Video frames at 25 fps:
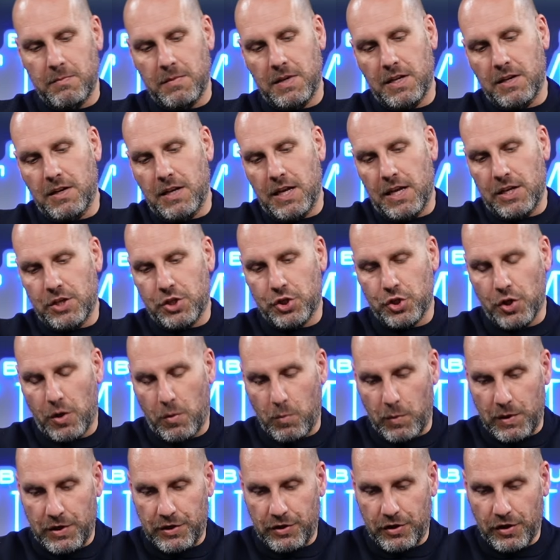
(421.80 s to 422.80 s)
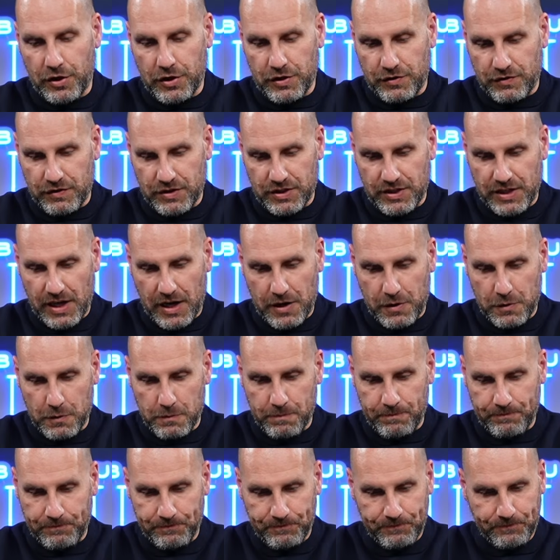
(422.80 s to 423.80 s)
in shop windows for sale.
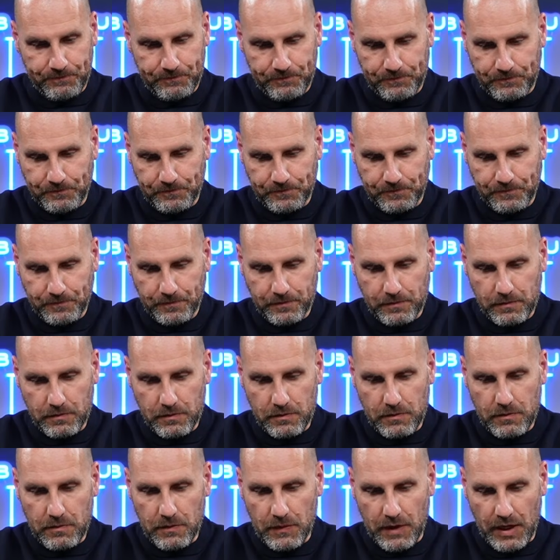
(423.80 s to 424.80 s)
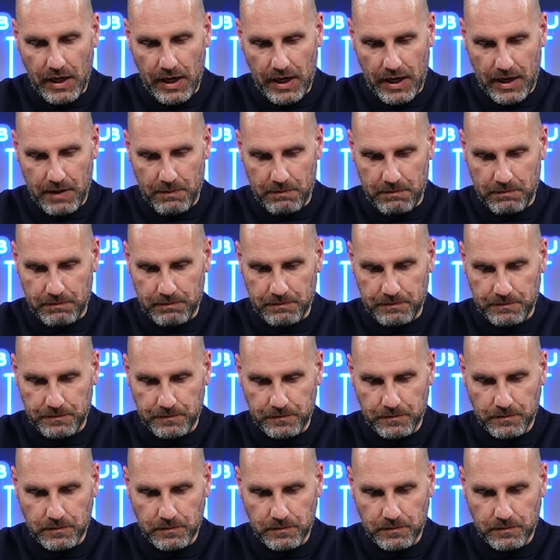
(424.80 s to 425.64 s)
You